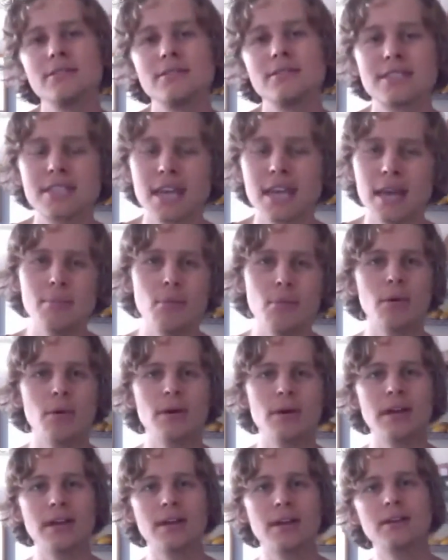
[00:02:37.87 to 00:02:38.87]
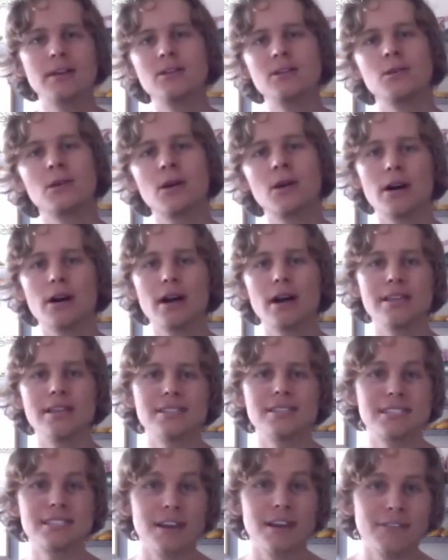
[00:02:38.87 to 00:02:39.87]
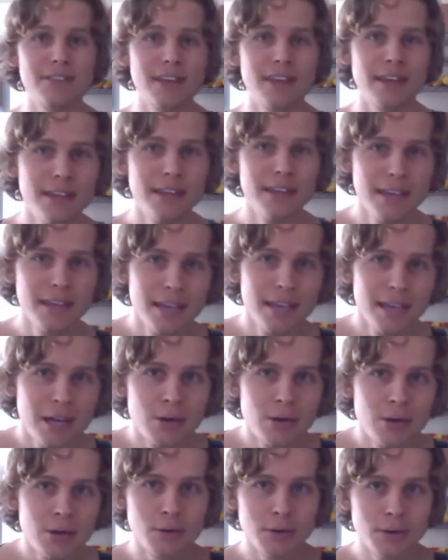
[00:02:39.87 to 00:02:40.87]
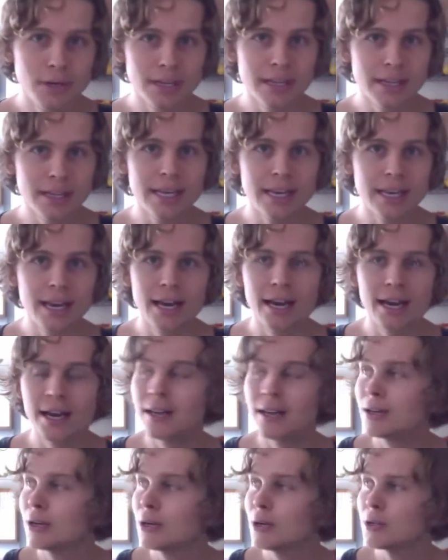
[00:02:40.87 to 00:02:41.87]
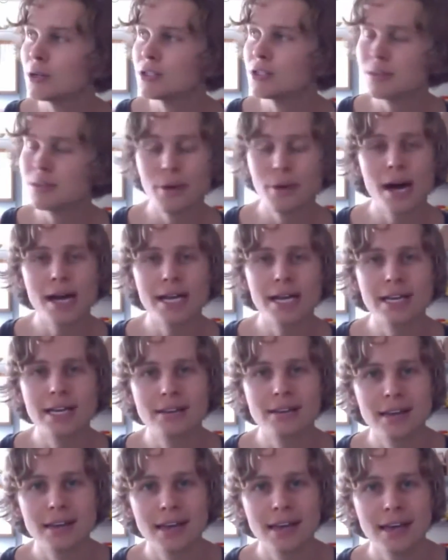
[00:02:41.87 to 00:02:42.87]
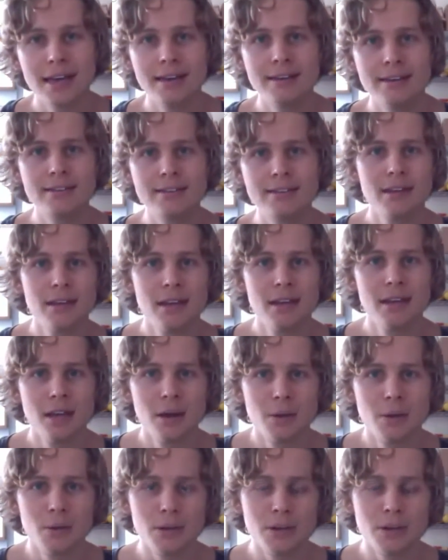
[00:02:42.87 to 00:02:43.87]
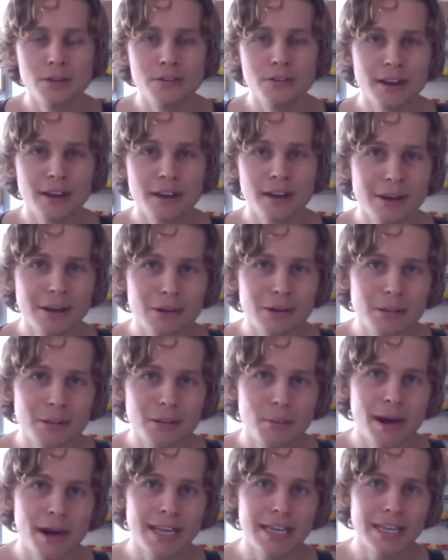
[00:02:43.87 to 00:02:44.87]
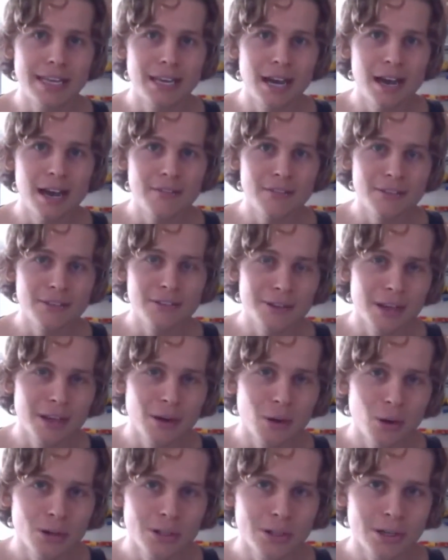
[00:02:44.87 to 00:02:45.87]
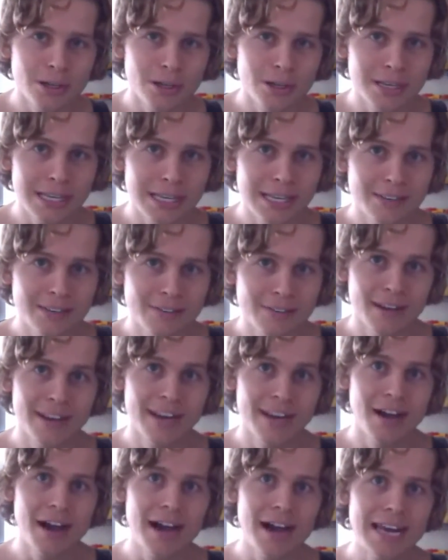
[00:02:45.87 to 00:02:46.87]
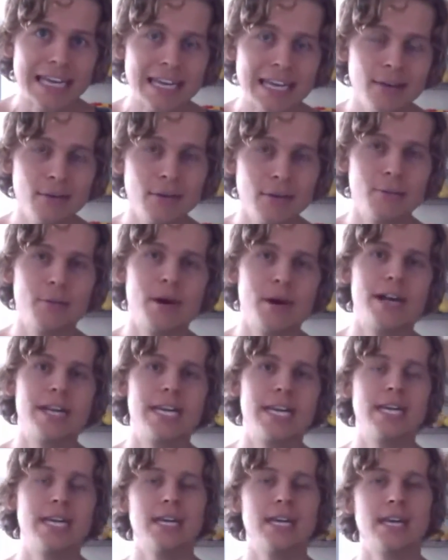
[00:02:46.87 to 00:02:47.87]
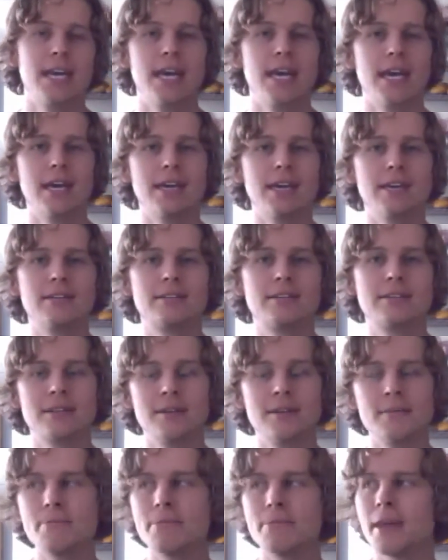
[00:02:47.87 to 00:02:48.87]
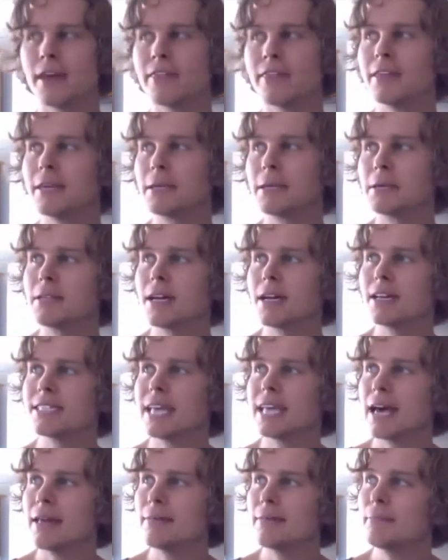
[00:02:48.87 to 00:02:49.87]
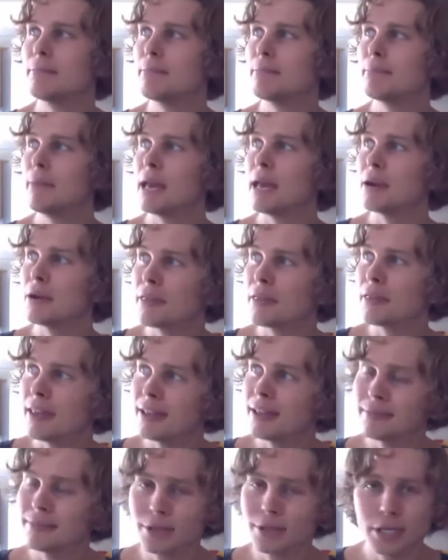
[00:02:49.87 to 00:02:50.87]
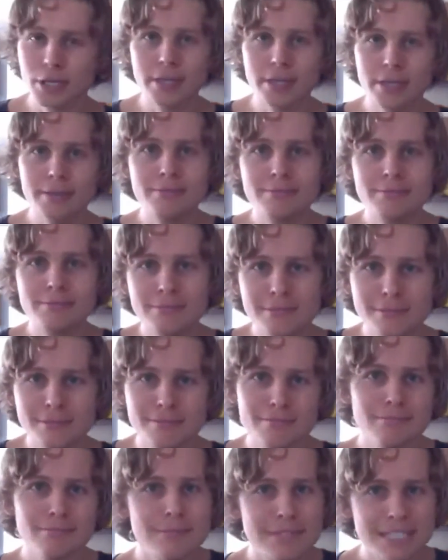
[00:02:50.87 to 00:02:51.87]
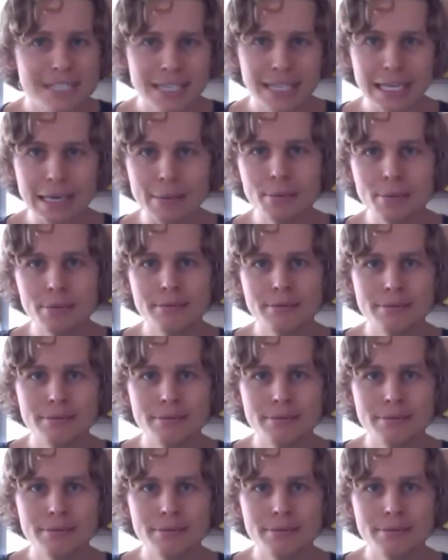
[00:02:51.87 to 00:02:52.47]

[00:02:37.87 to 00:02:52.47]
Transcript: and skateboarding and doing all kinds of stuff that really hurts the body. And when you finally hurt the body enough and you get older, you need to find out how to heal the body. And nothing does that better than good sleep,